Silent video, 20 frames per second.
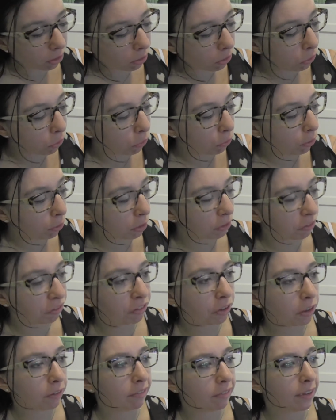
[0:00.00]
who works
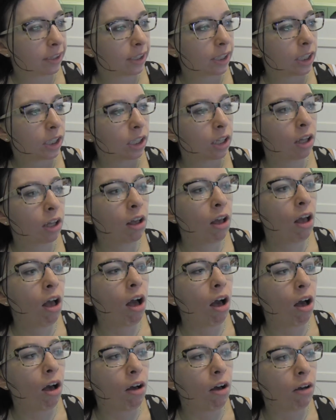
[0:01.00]
for DVC
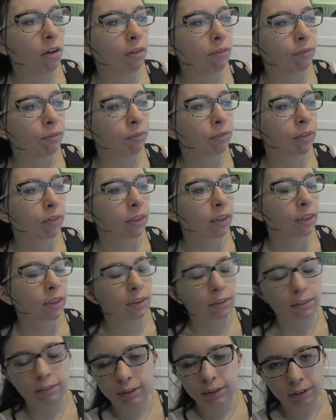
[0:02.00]
um,
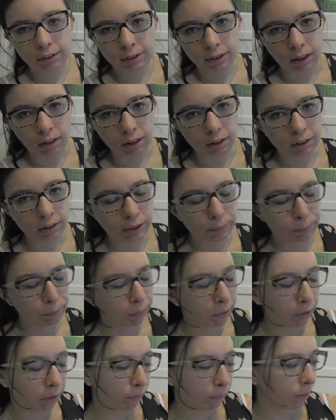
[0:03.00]
didn't tell us,
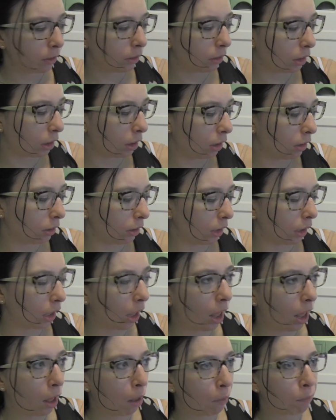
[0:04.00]
but he basically is like
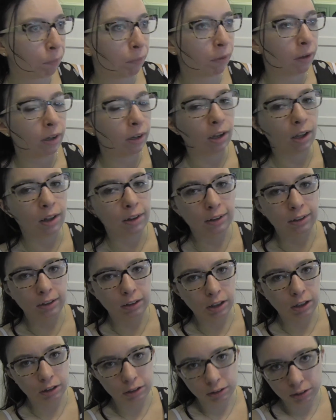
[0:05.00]
Apple and all these
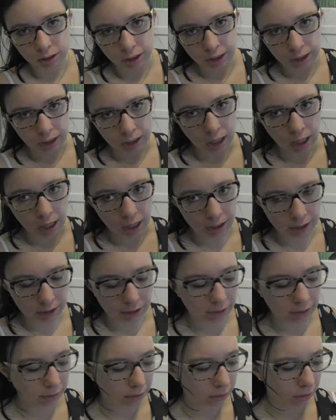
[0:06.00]
other like high
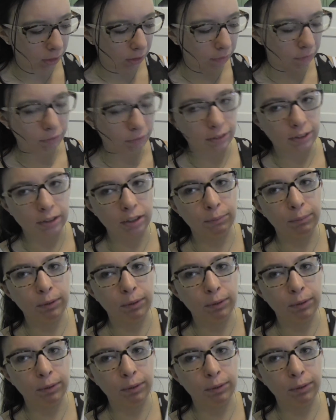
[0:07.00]
end stuff, and it's gonna